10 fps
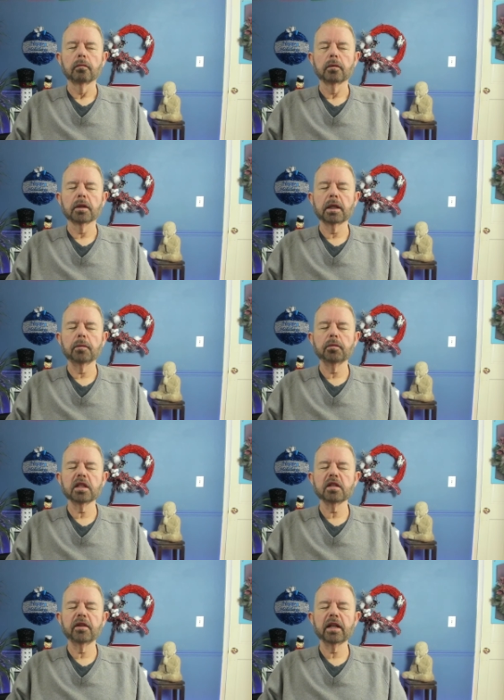And keep this
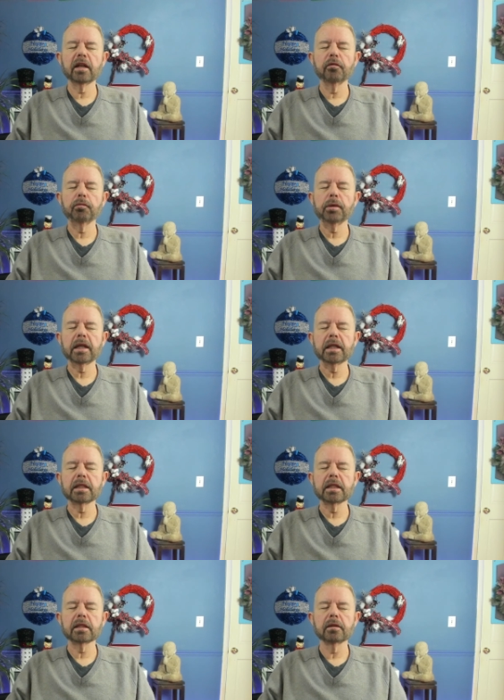feeling of
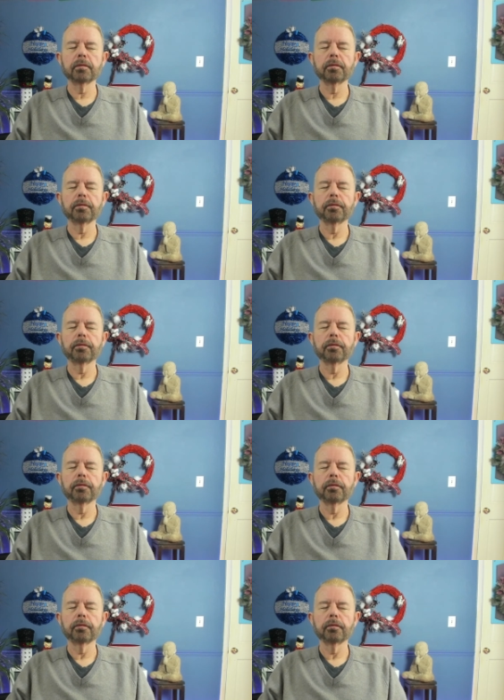peace,
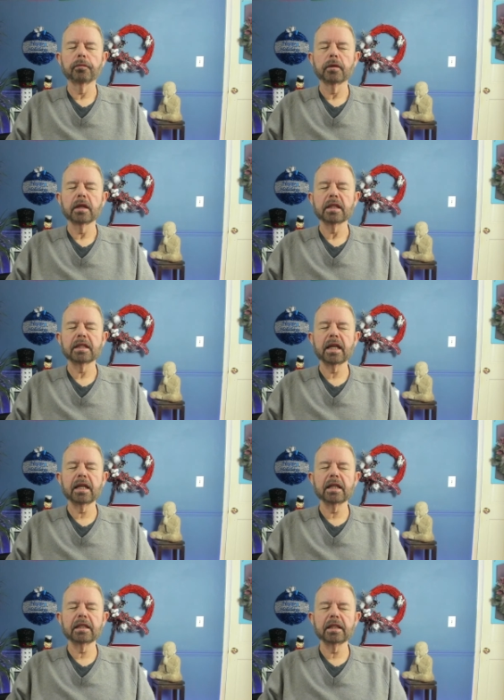
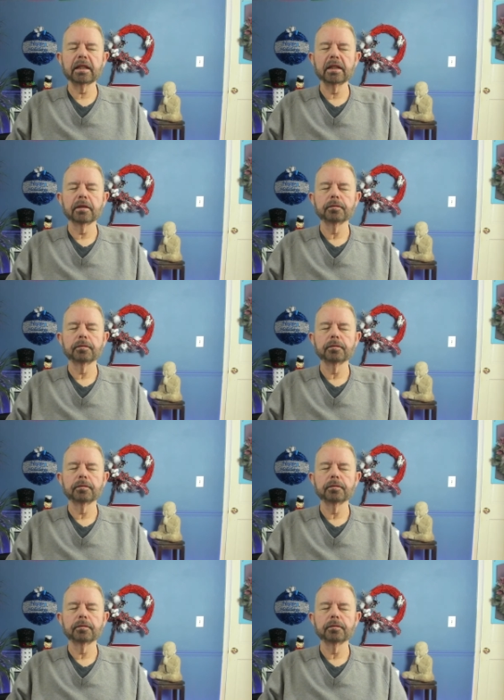satiety,